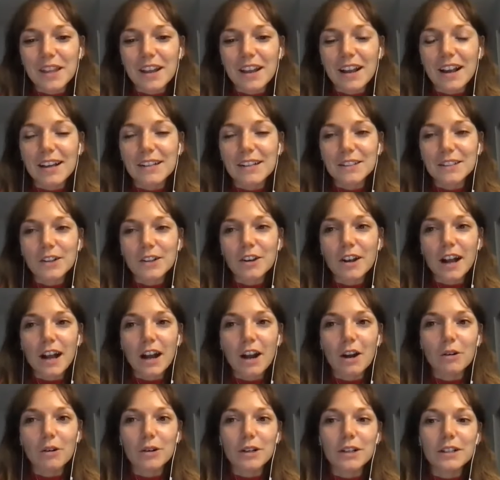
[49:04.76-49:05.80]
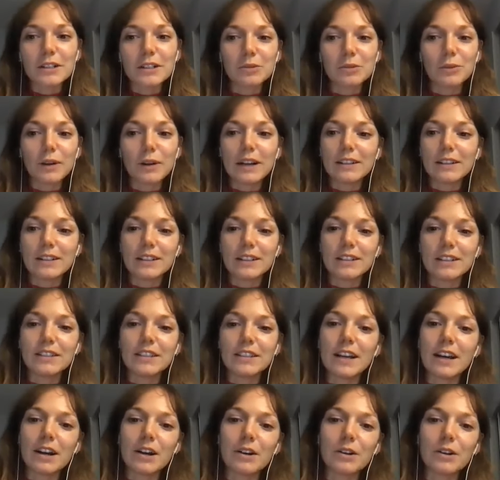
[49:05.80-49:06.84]
As our hour is winding
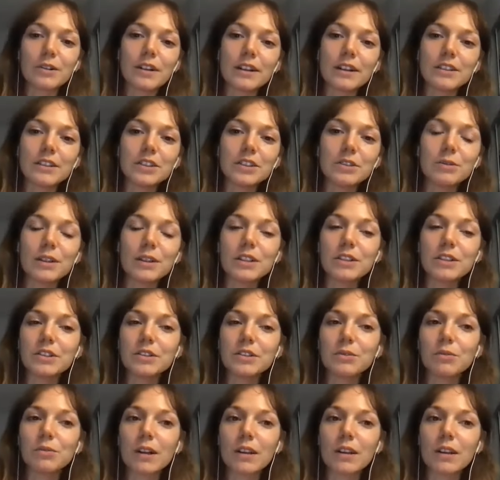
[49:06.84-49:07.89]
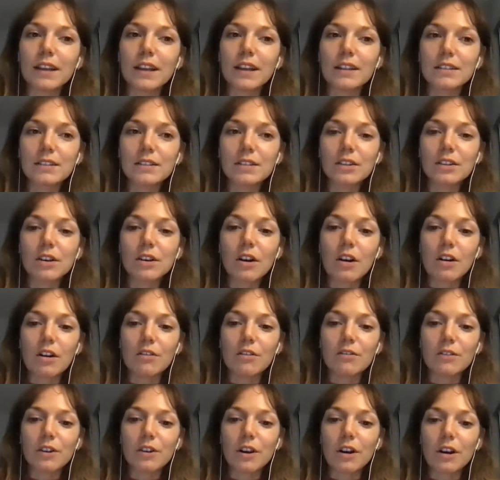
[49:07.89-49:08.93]
down, I do want to do one last call
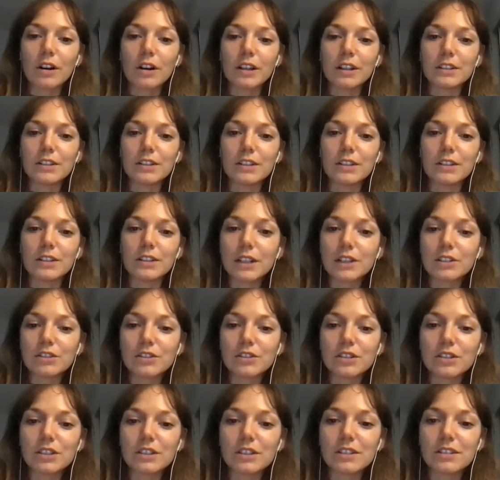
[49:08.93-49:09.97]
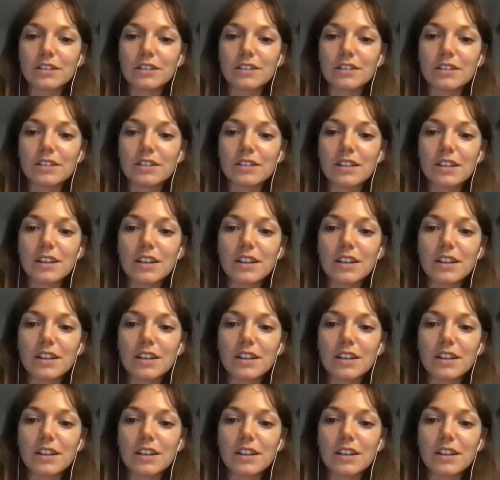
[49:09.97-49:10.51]
for audience questions,